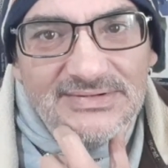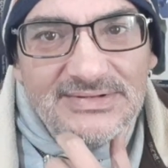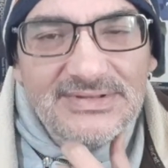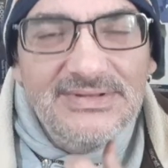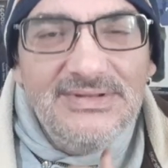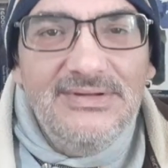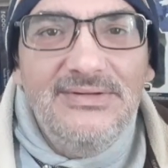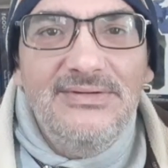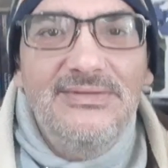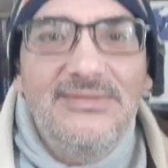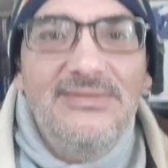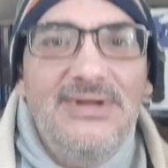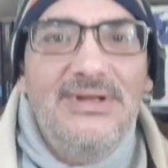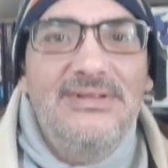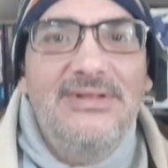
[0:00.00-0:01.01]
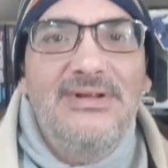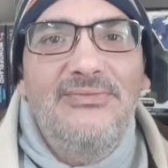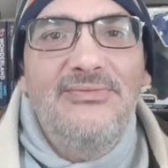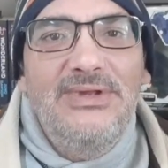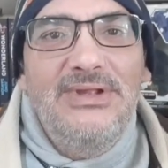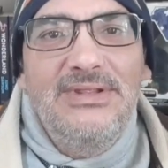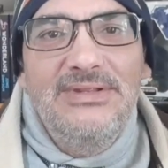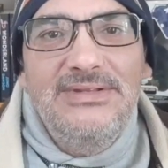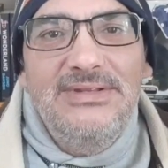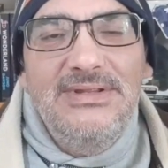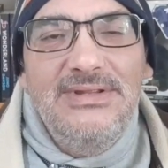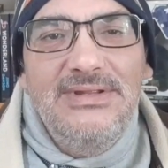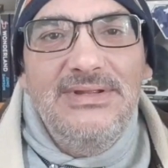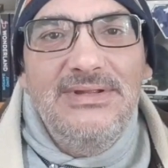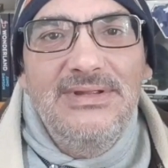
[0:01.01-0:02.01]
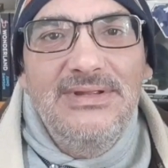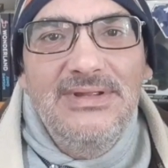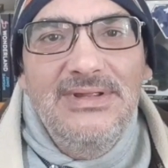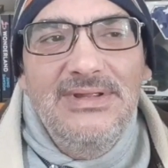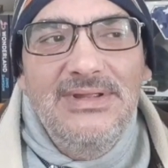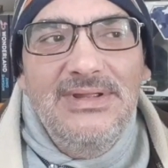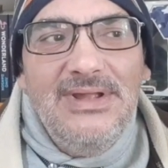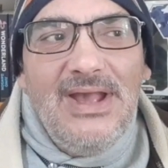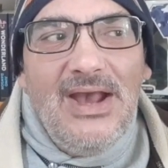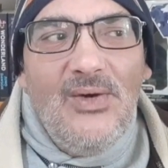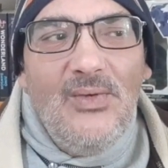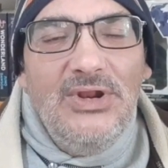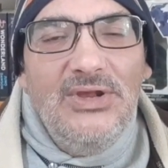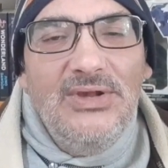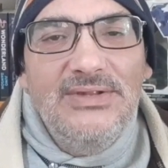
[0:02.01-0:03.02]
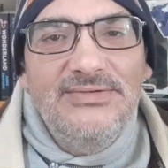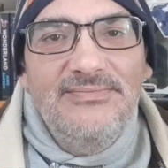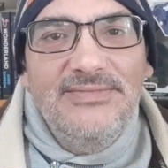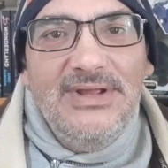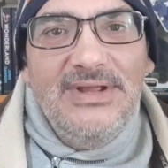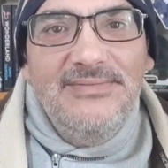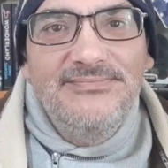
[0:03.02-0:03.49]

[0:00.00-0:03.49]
So, and then we can see how it goes from there.